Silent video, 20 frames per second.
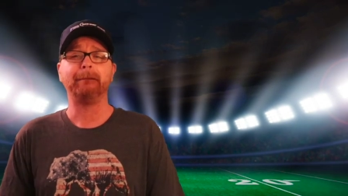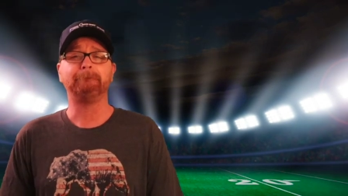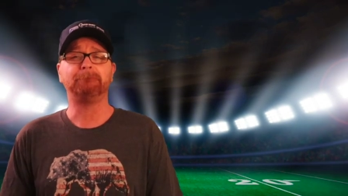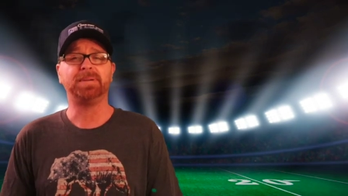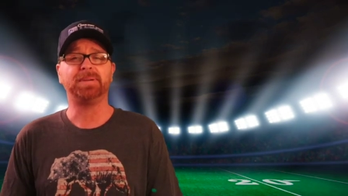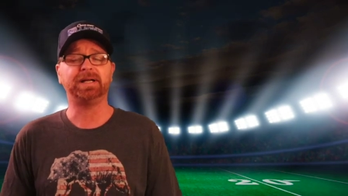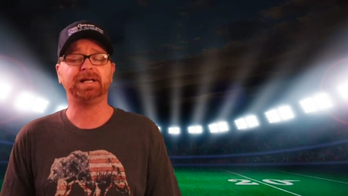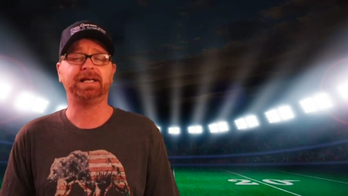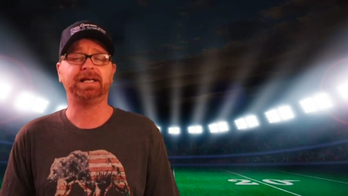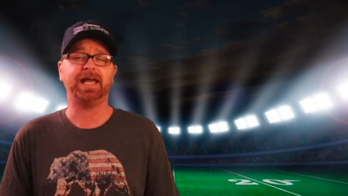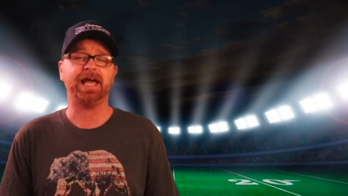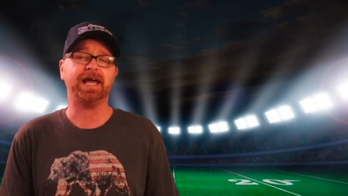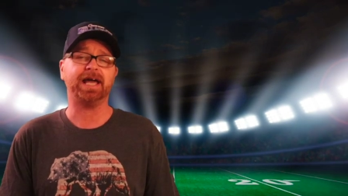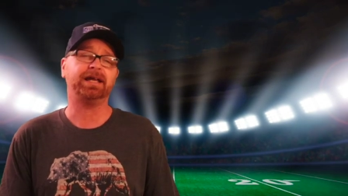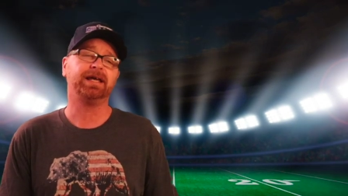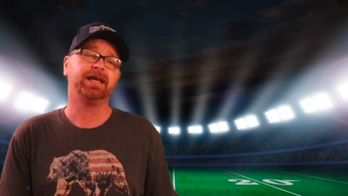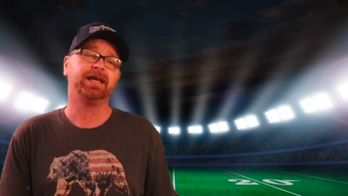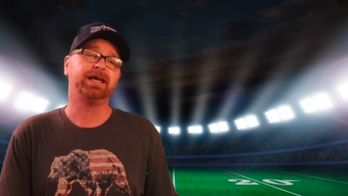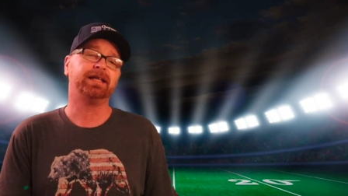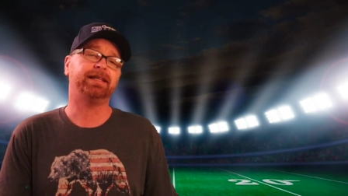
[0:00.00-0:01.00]
but
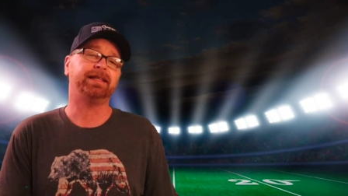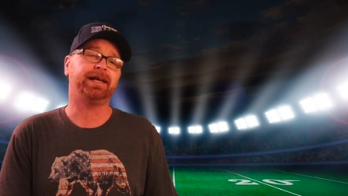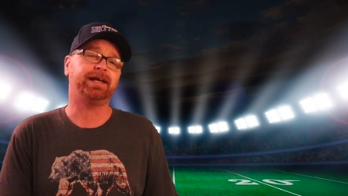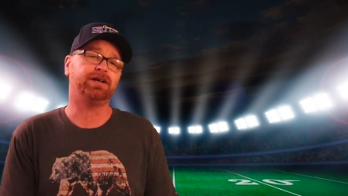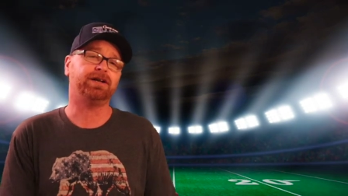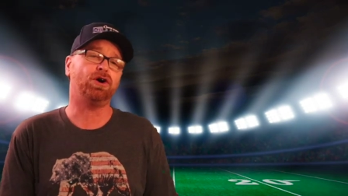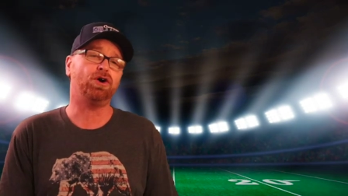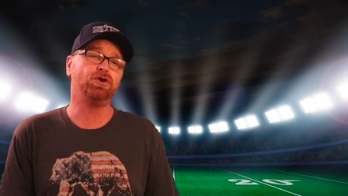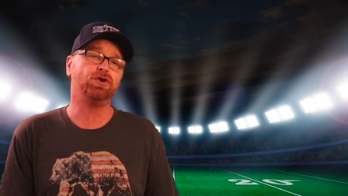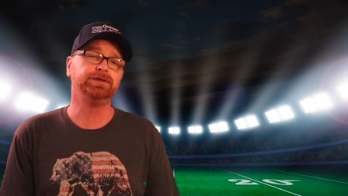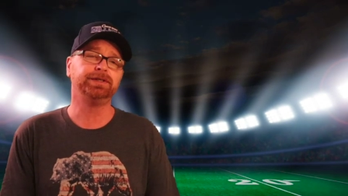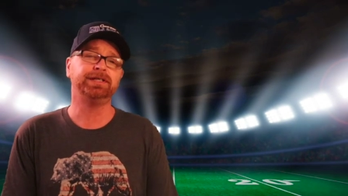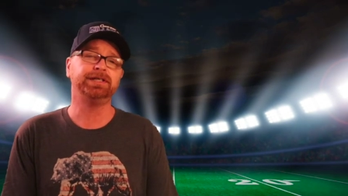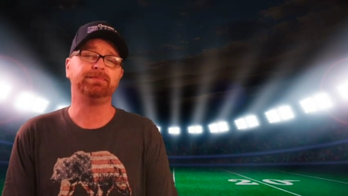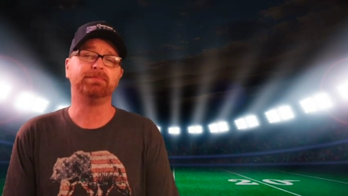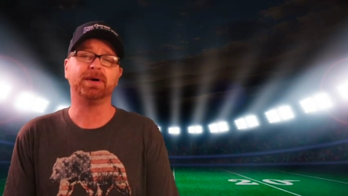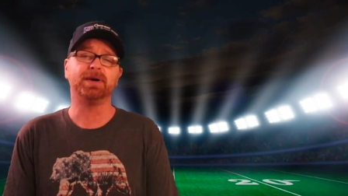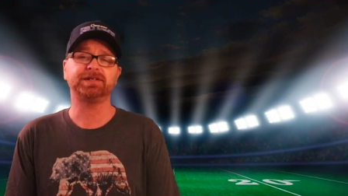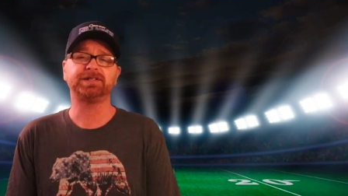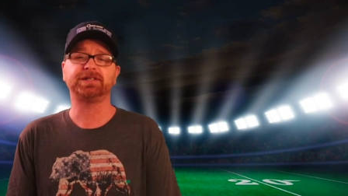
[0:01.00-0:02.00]
again, they could only
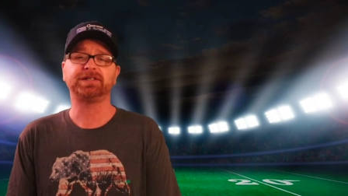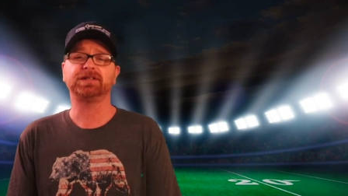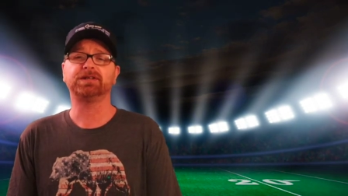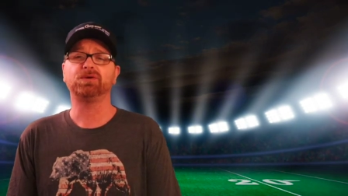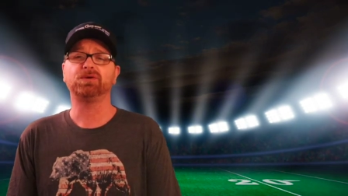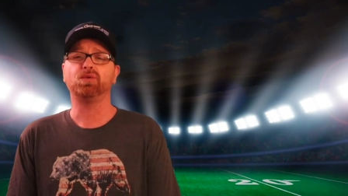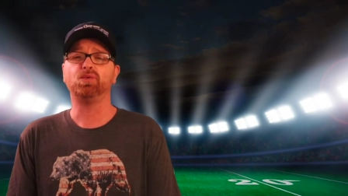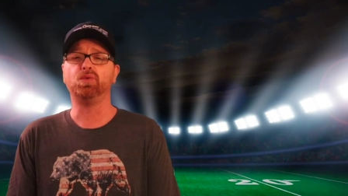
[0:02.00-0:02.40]
muster